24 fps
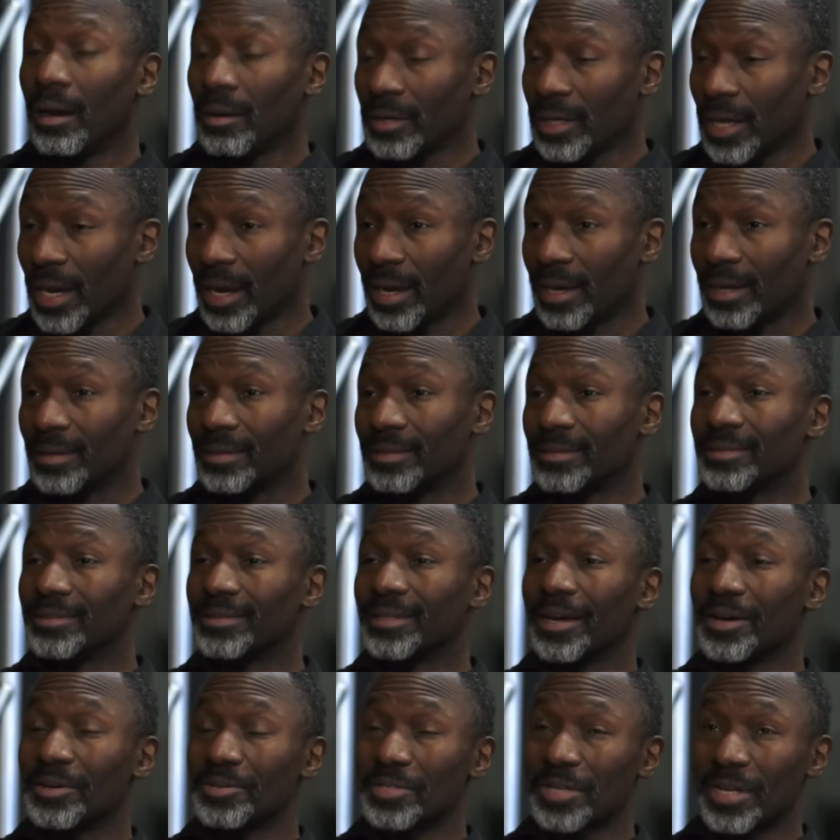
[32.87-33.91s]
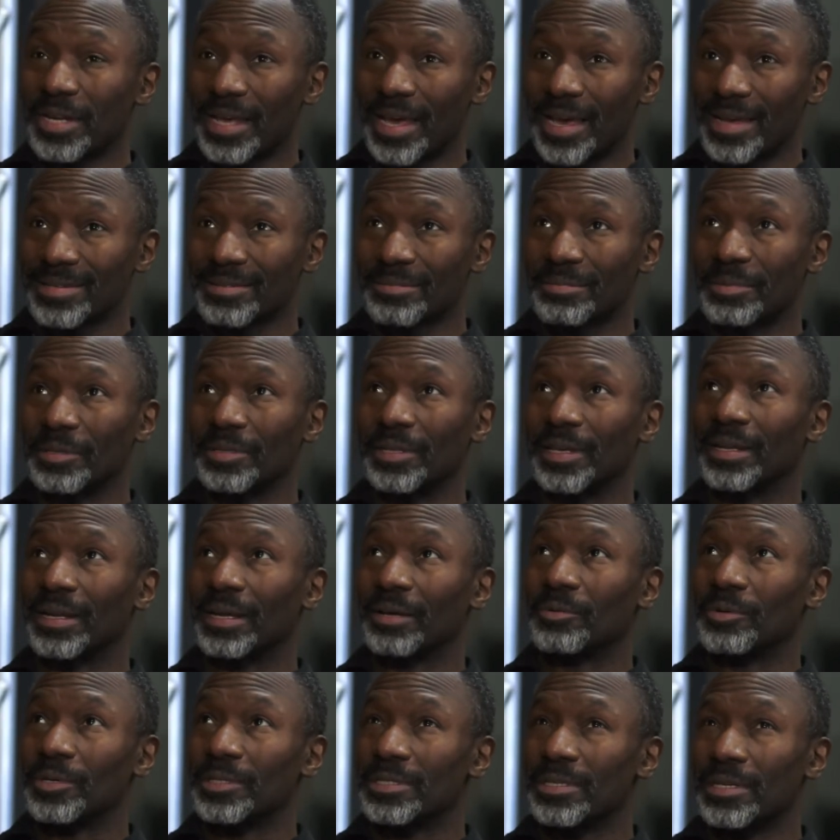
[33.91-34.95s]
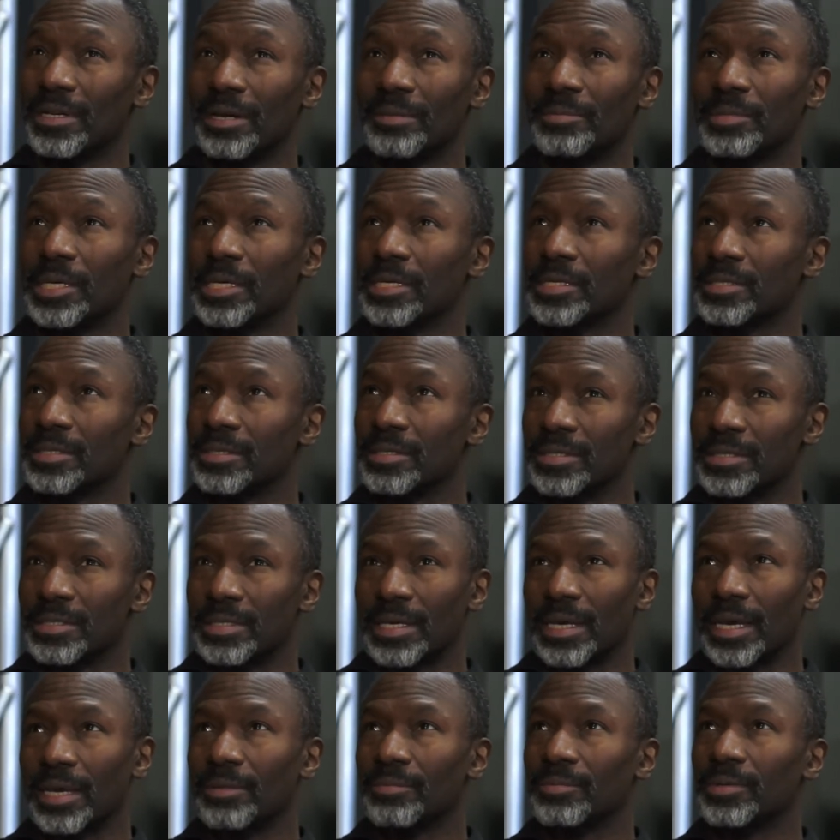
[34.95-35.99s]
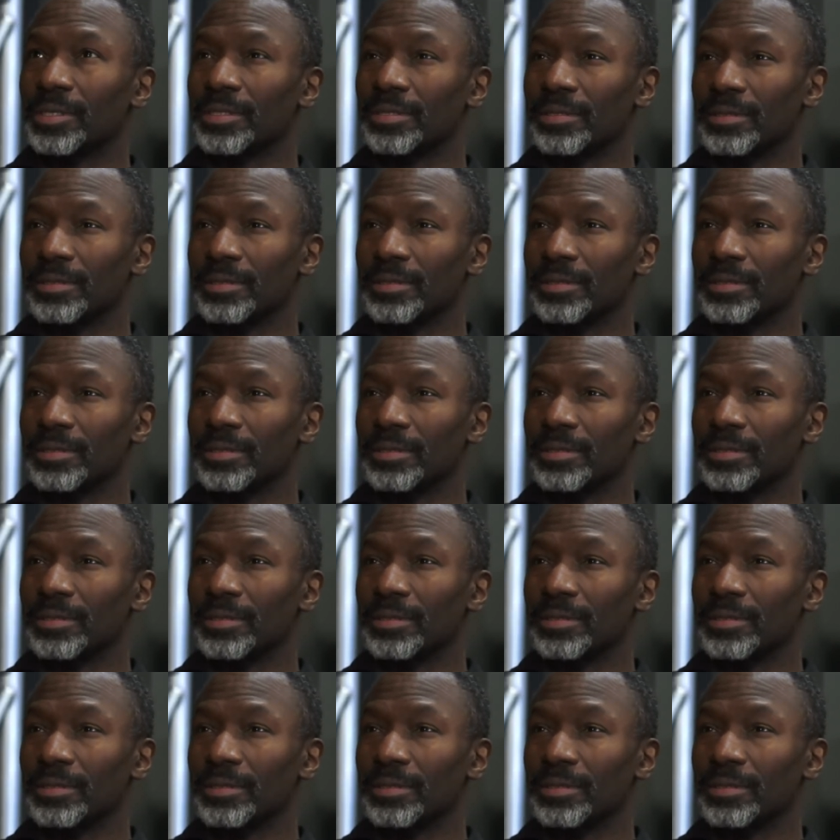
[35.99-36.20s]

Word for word: okay, I was going to ask about that. Like, what denomination is that? What's